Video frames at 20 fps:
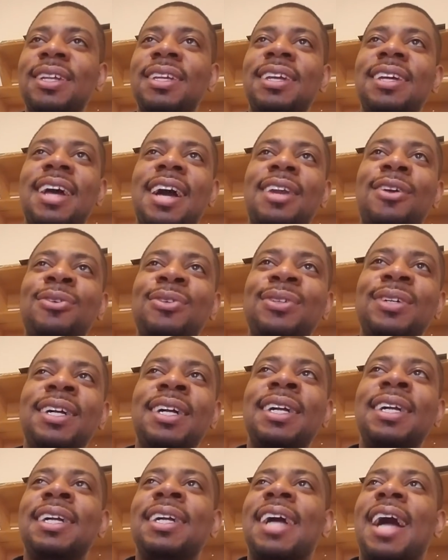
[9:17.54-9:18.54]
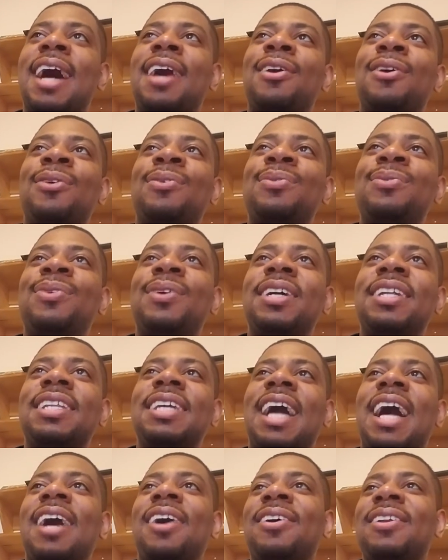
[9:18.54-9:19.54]
don't
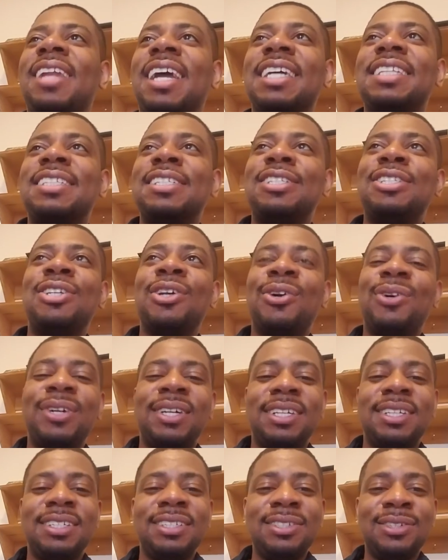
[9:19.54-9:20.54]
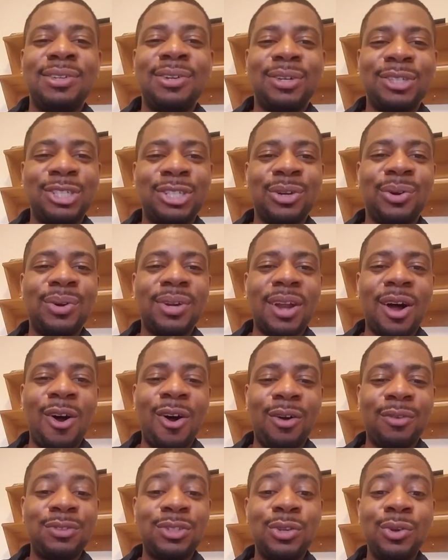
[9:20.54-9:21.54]
like to show it
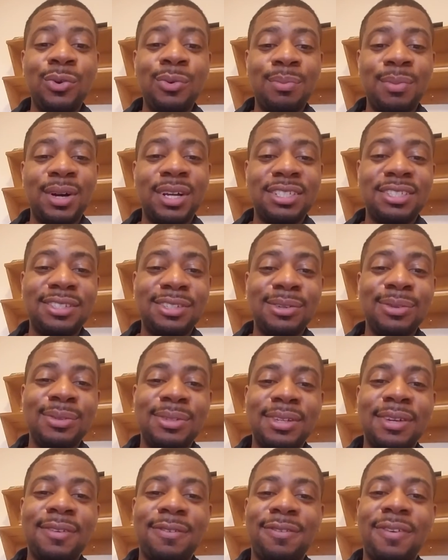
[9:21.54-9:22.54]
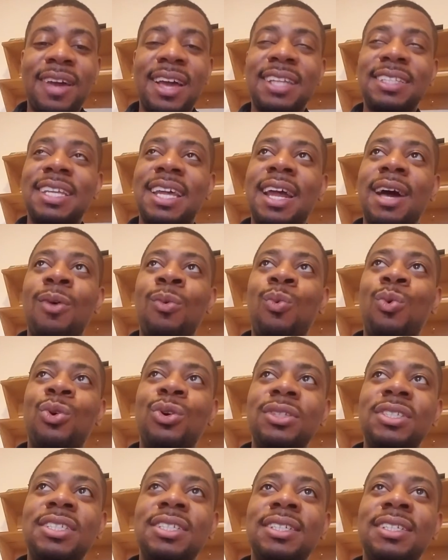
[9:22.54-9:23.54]
off too much due to the fact that I
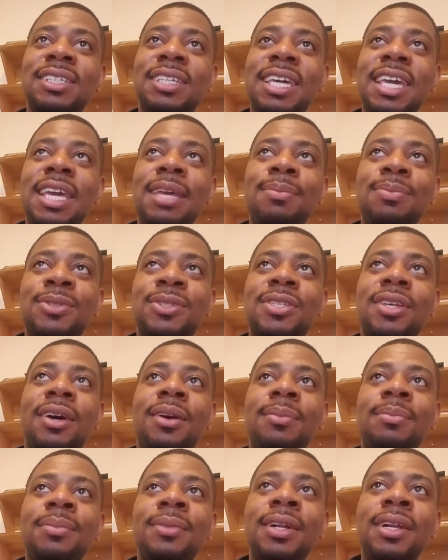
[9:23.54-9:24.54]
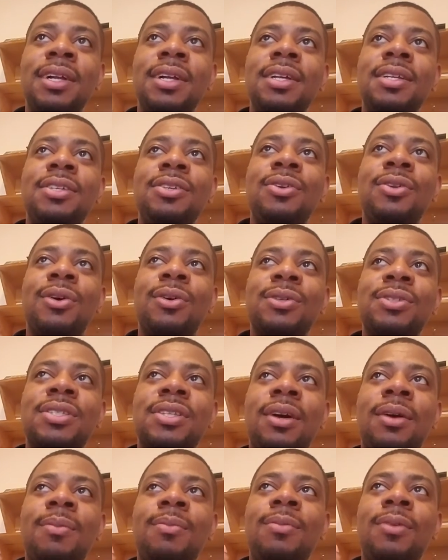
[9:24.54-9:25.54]
want to keep some
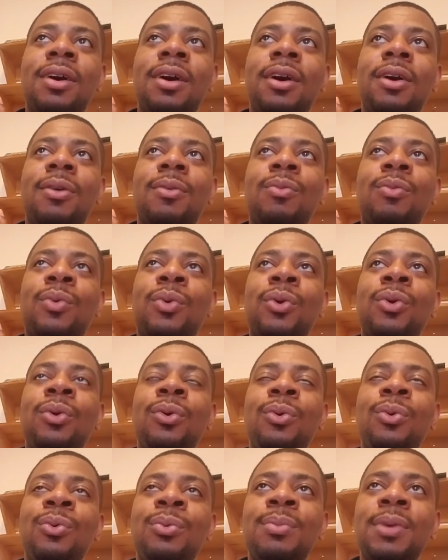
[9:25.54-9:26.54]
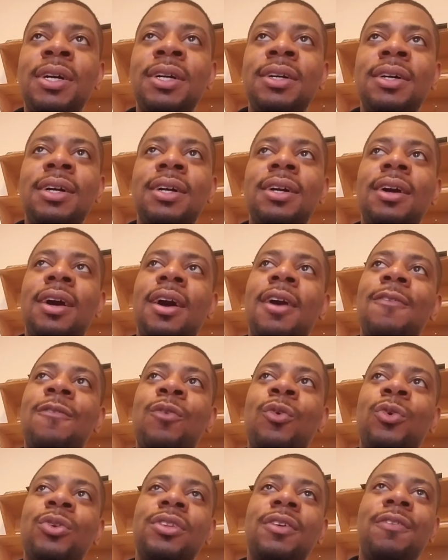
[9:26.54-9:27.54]
room
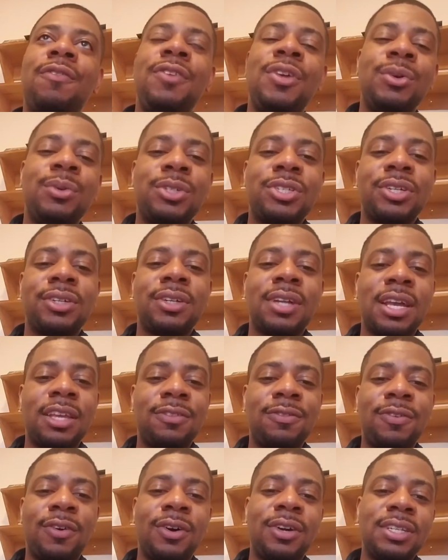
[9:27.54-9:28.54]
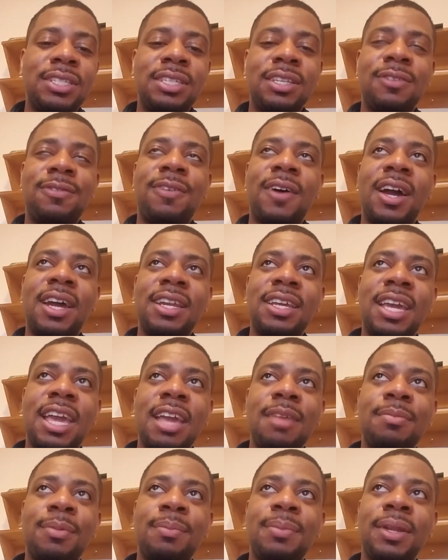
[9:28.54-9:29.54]
for the future as far as his fighting
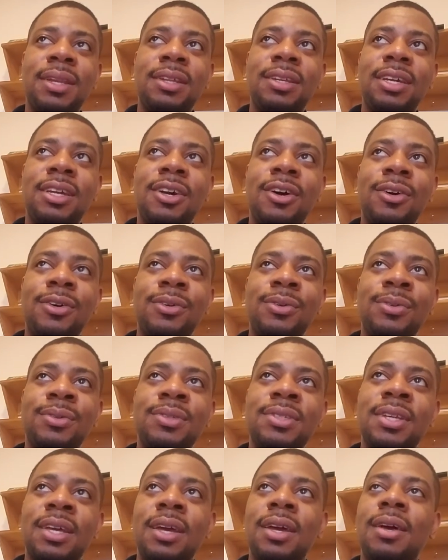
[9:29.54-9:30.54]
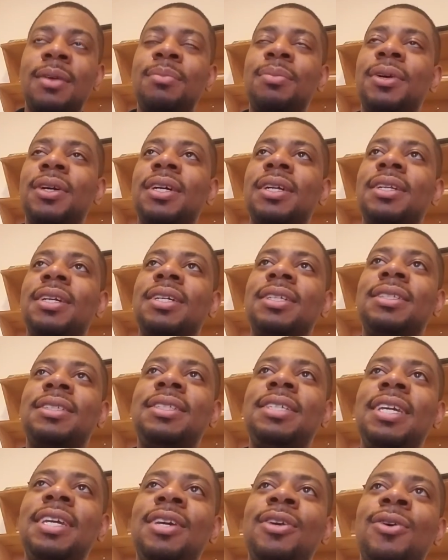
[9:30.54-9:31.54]
capability goes. But
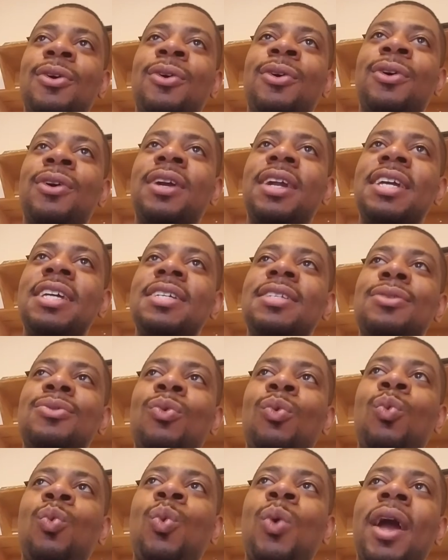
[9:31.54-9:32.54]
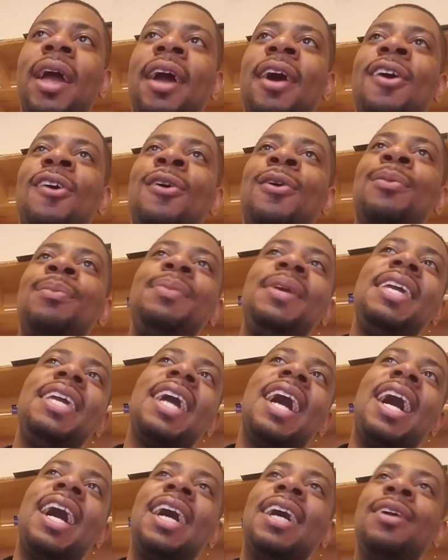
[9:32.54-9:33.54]
Dior is well
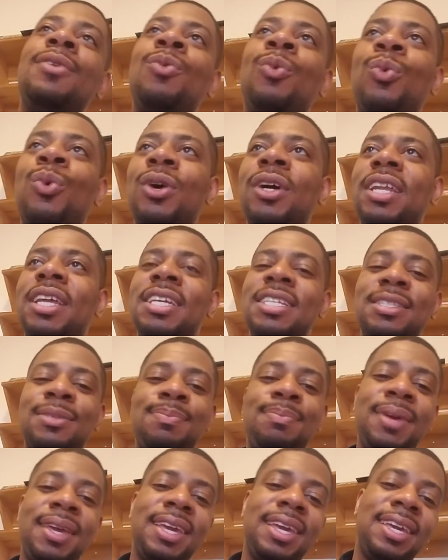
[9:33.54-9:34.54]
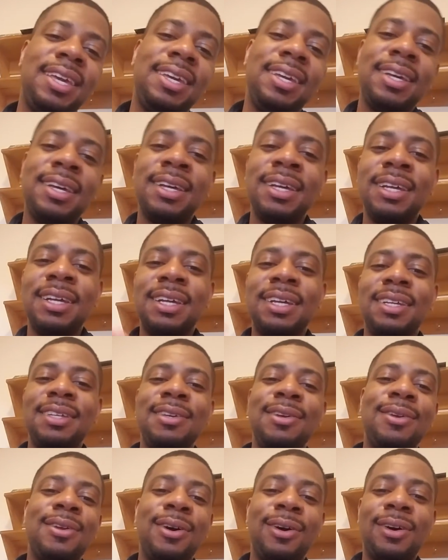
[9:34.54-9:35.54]
beyond what is being,
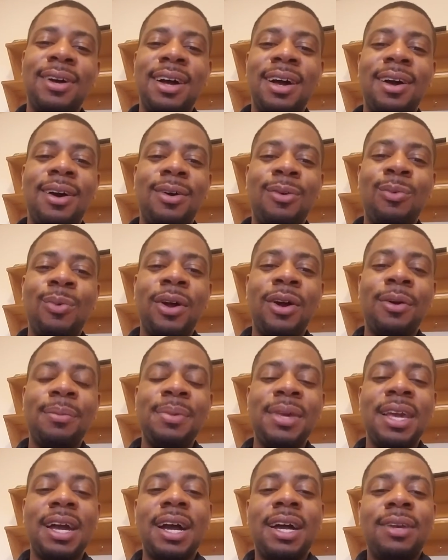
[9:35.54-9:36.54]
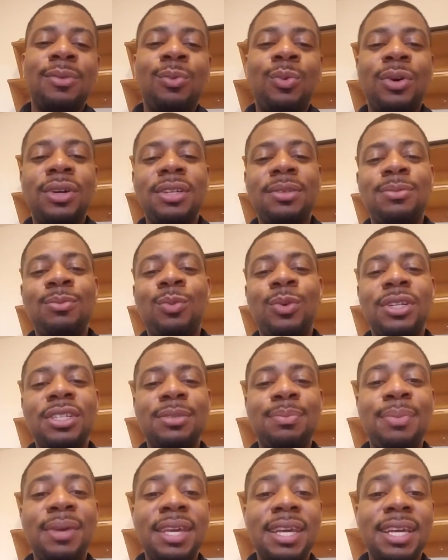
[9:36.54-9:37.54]
what is
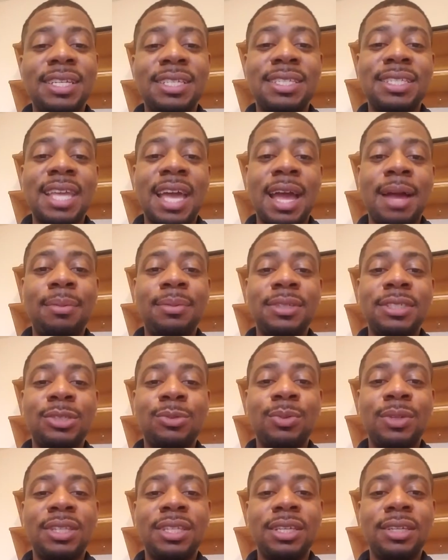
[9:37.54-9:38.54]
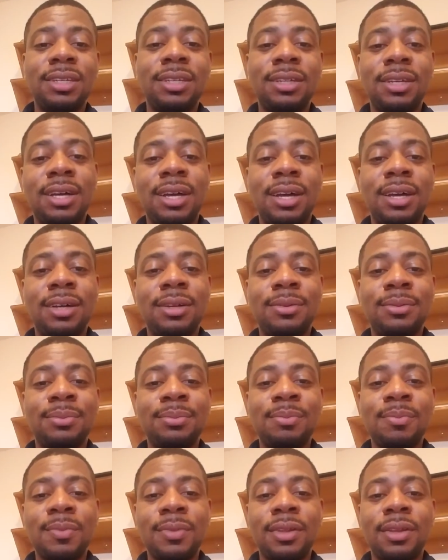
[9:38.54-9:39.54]
being established within the,
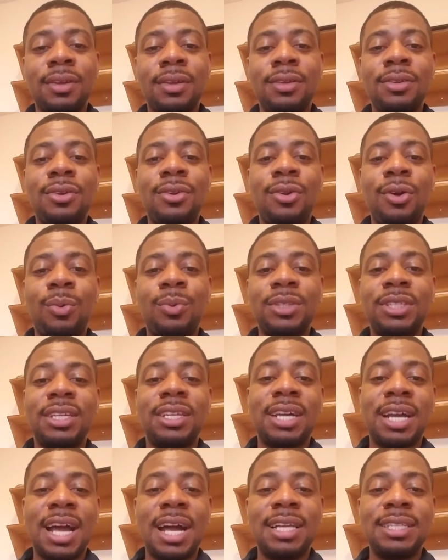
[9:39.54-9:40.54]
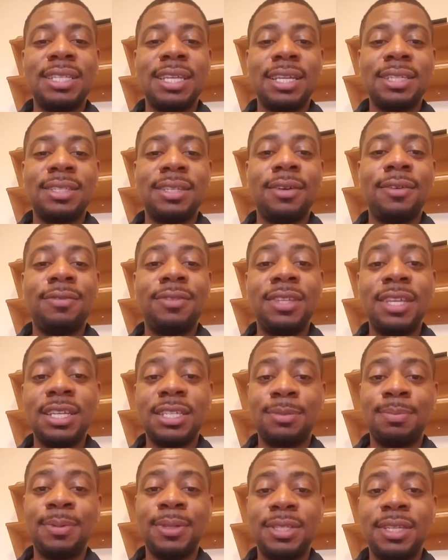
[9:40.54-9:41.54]
within the context of
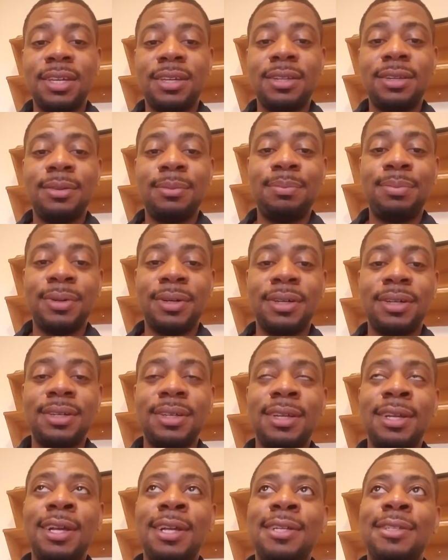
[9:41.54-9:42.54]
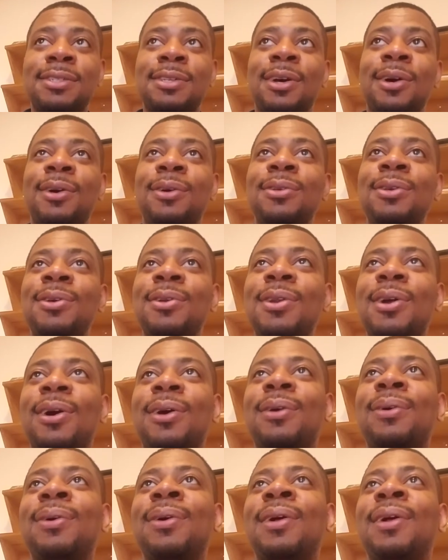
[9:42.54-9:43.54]
this particular book. So, you
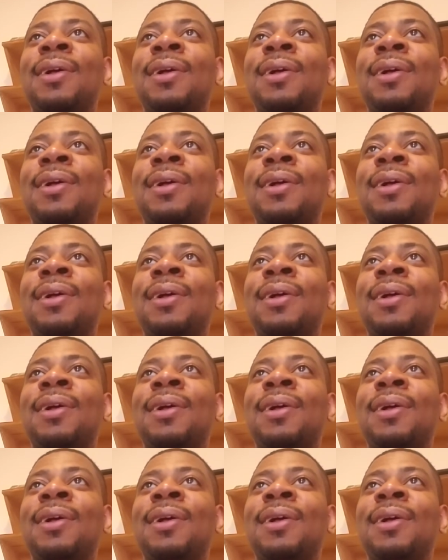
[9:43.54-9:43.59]
know,